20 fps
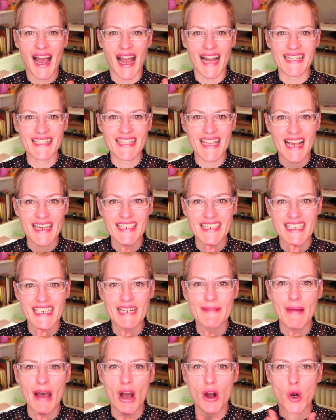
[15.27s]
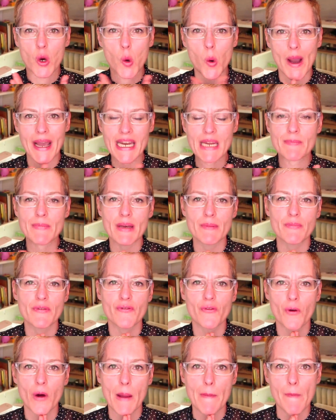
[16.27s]
I tested them out quite a bit
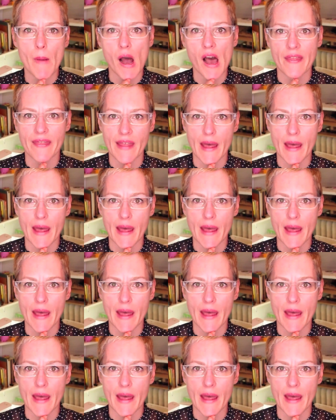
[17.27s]
before I bought